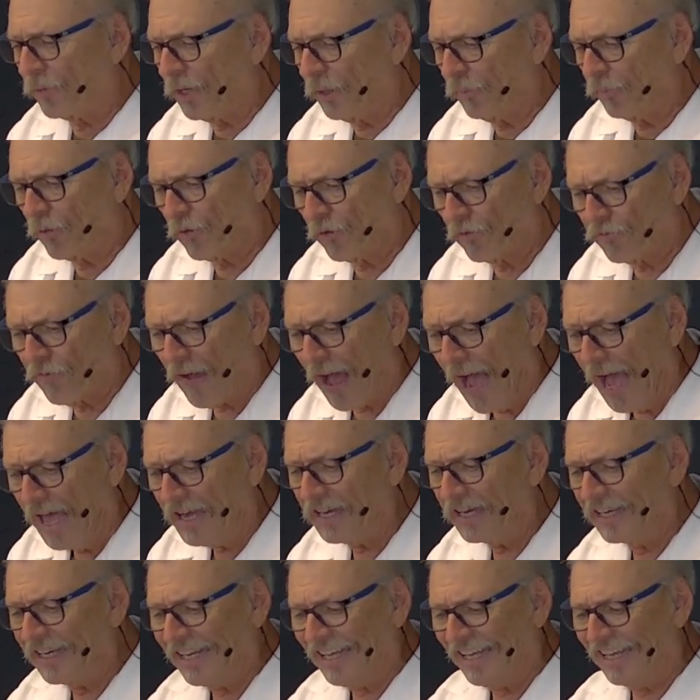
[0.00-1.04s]
being
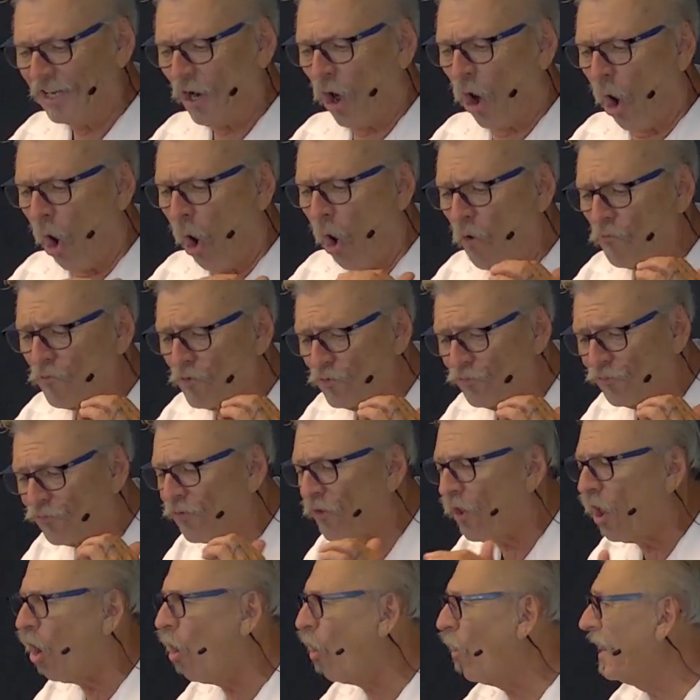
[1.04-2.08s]
provided in
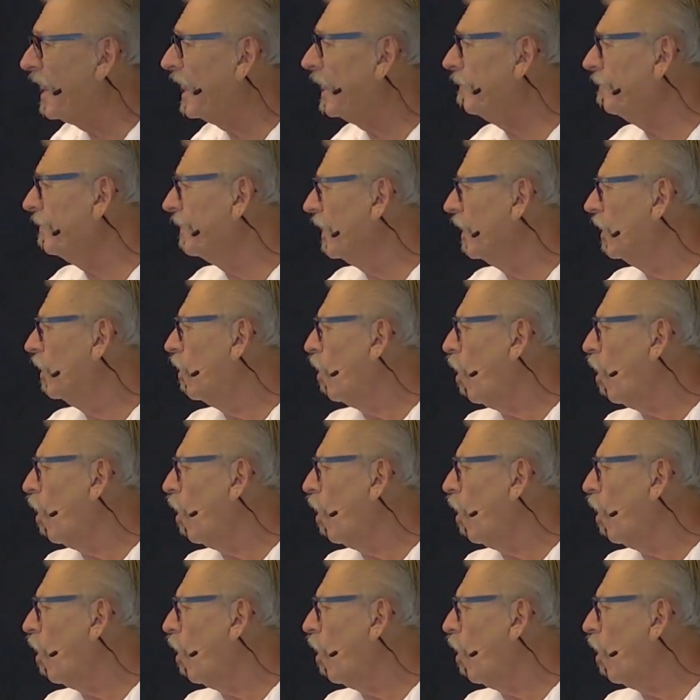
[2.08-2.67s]
overflowing